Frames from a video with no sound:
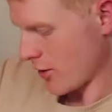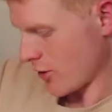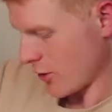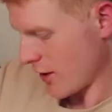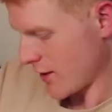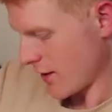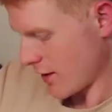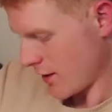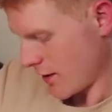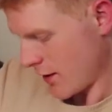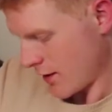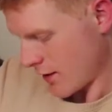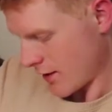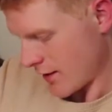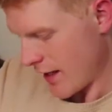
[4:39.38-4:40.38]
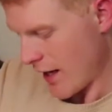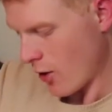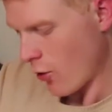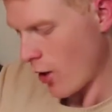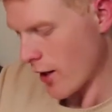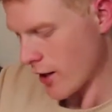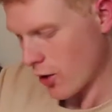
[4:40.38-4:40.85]
So this is this is
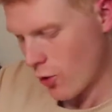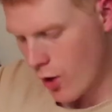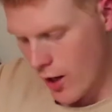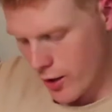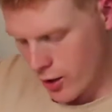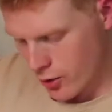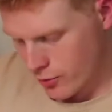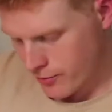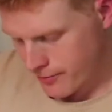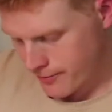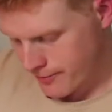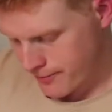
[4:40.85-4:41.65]
Daquan DeQuano.